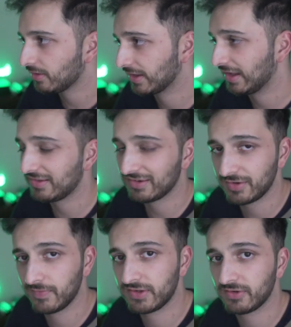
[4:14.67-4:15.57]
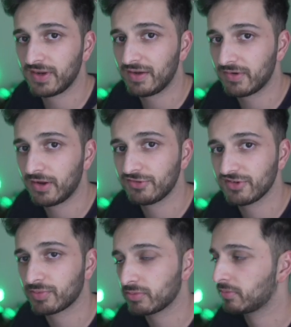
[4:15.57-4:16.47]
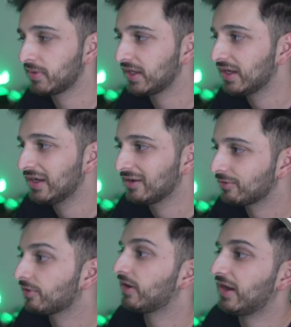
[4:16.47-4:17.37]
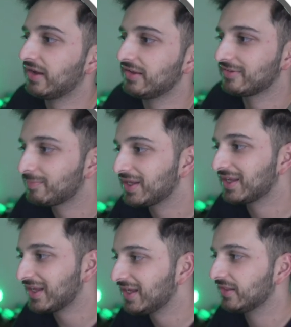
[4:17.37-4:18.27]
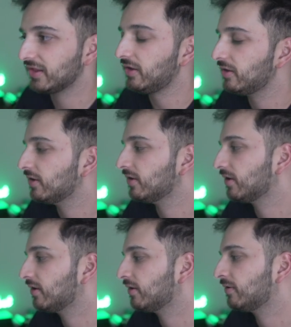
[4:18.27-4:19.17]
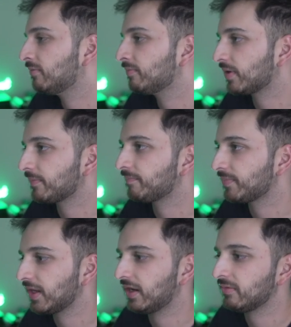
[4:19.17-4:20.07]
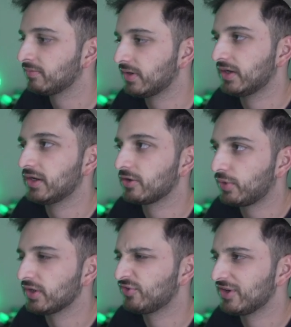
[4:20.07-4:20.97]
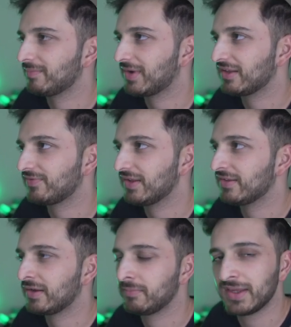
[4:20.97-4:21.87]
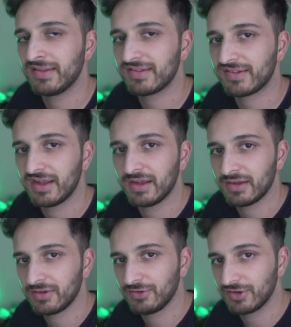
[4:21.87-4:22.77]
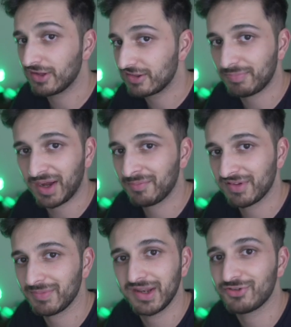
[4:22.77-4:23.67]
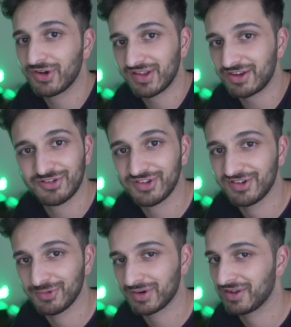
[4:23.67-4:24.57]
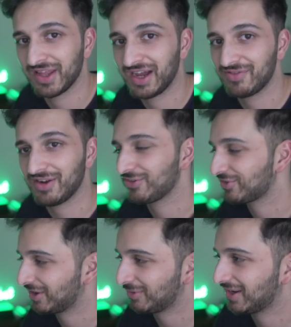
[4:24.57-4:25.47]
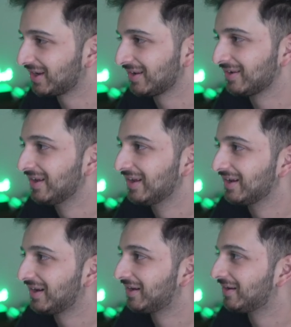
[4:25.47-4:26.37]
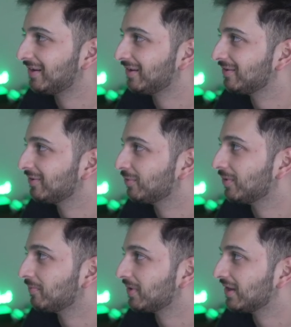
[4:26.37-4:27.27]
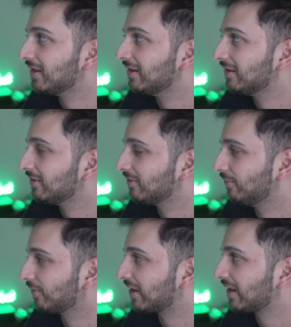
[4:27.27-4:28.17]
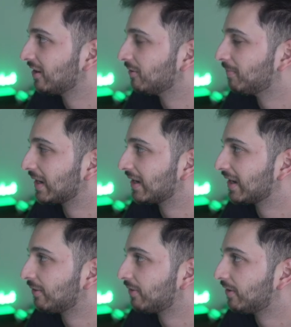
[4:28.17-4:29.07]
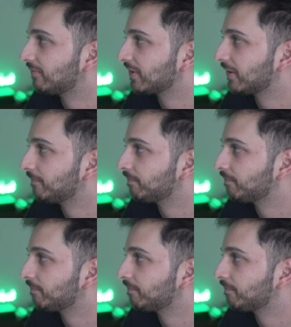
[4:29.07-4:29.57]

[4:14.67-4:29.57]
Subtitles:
I guess activity on Avalanche is probably not at its peak either, but yeah, quite cheap gas fees, and it means you can spam as many transactions as you want on the Avalanche network, and you won't be looking at your bank account after.